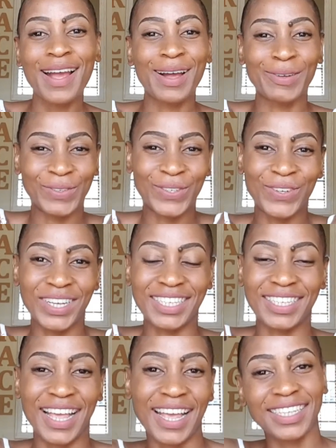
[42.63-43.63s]
I'm so
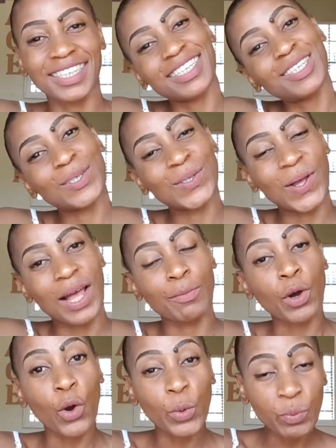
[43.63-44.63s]
excited. So I'm
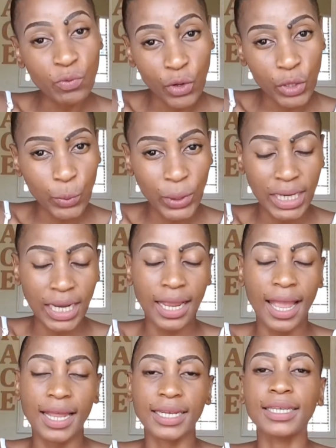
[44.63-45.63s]
home for the wedding,
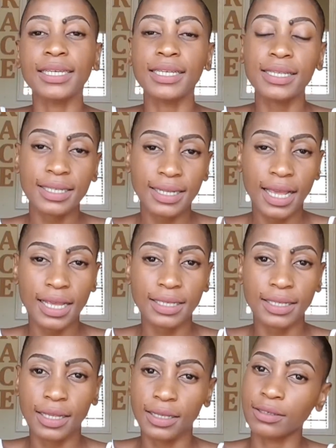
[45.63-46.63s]
and he stays
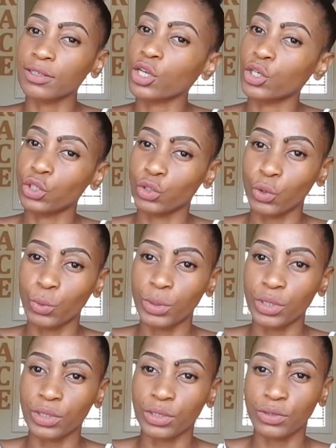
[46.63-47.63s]
in Joburg,
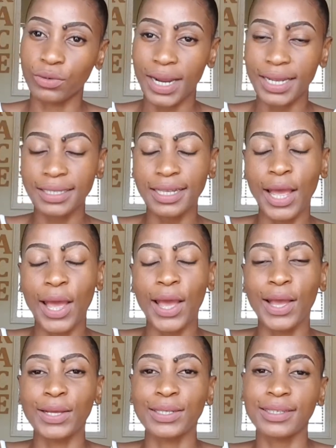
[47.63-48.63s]
right?
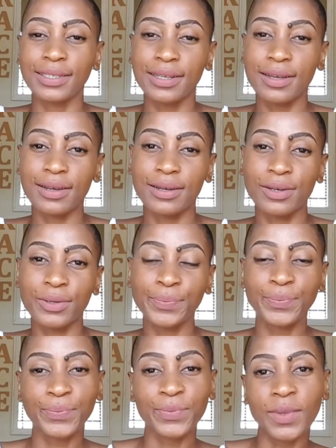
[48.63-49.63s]
So
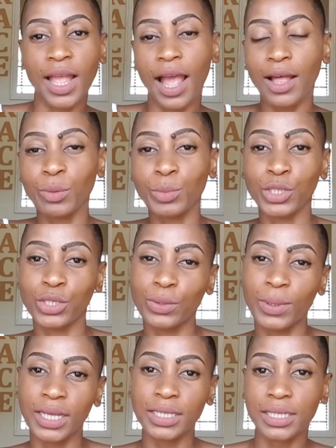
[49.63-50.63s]
I'll be
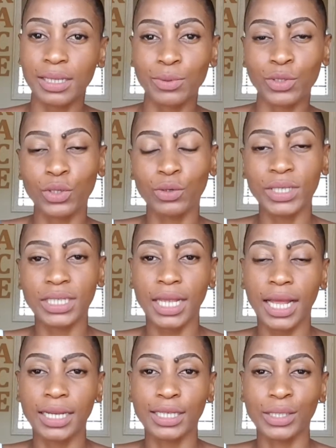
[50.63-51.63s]
doing some
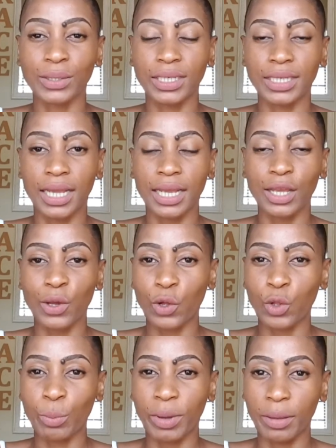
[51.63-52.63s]
storytelling today
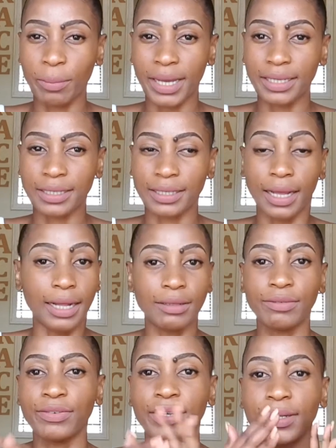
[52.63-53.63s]
all by
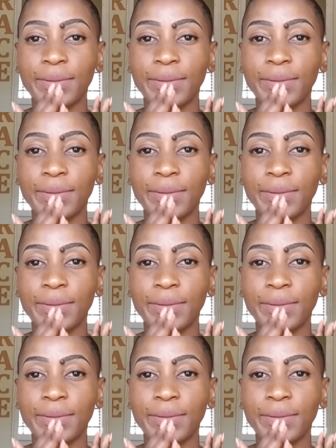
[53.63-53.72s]
myself.